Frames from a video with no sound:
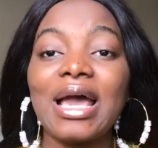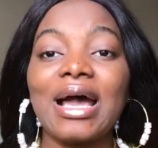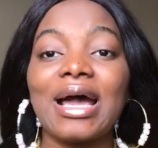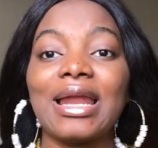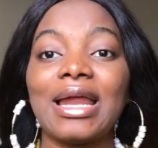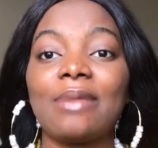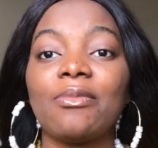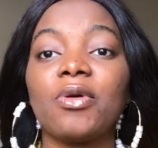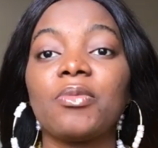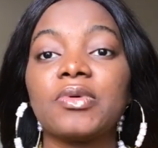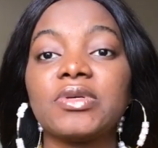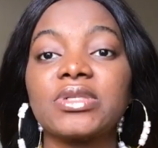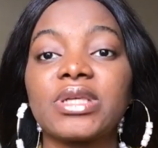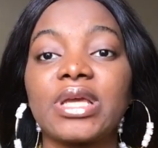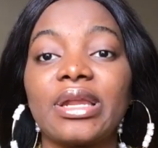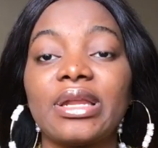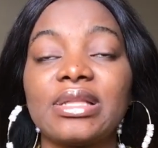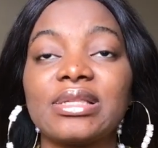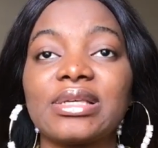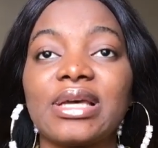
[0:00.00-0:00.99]
and I'm almost
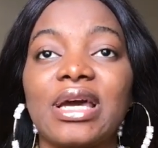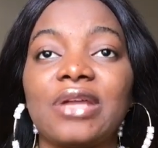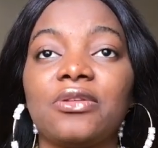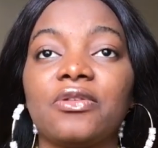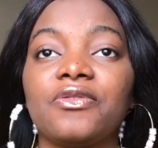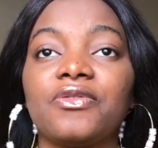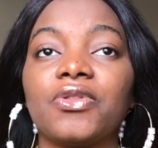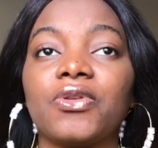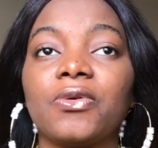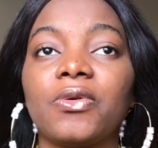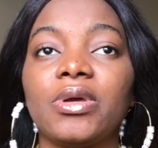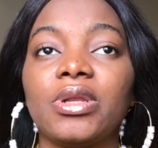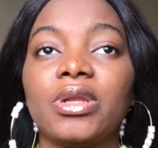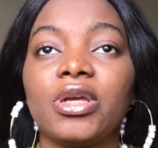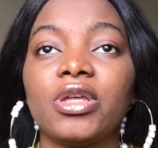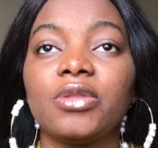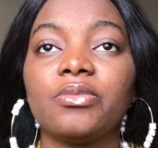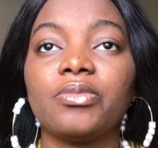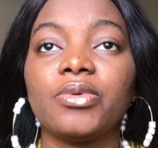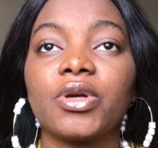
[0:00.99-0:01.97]
getting tired of doing
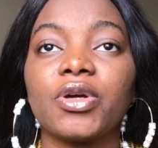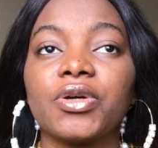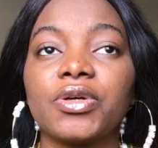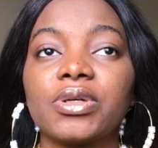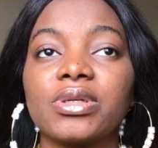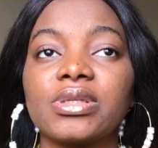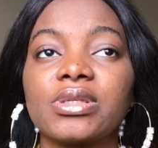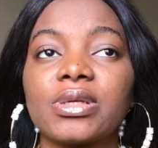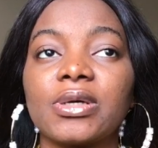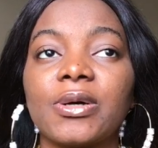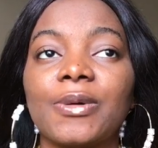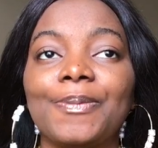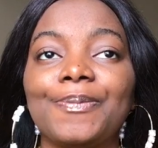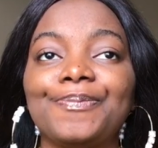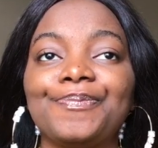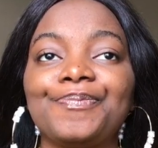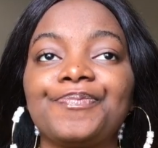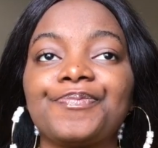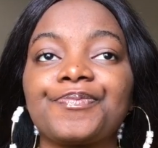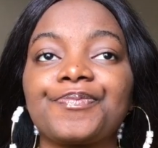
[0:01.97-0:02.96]
it, because
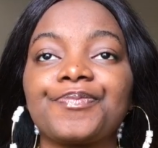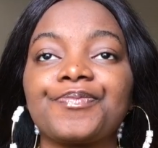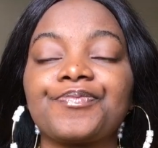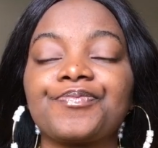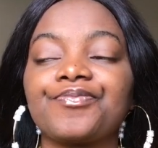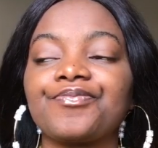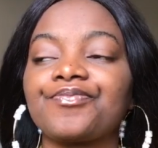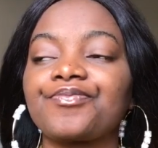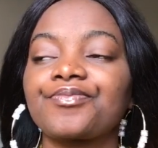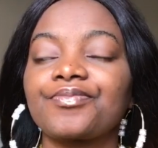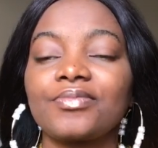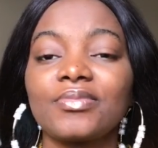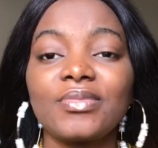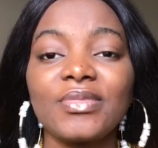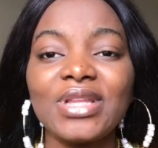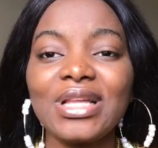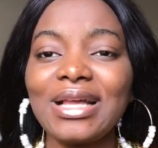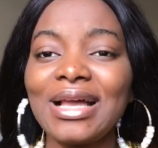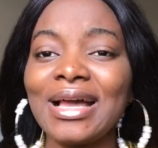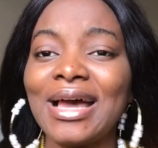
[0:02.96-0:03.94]

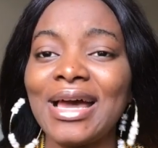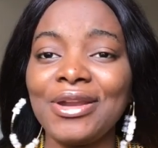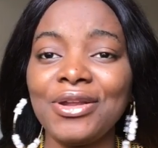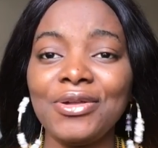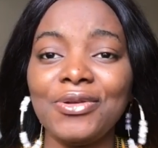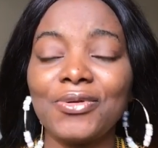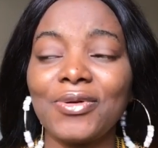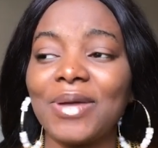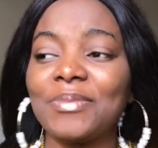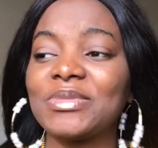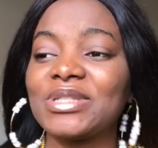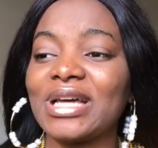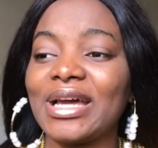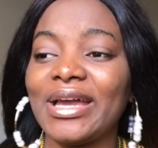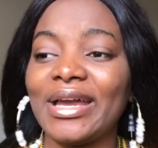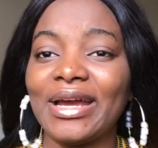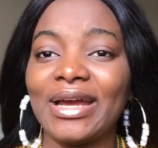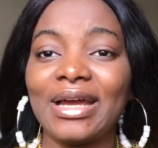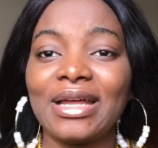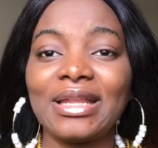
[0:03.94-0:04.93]
I don't know, I'm
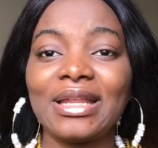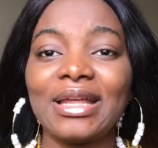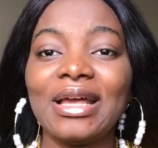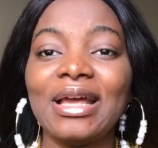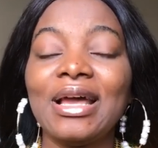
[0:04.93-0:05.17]
tired.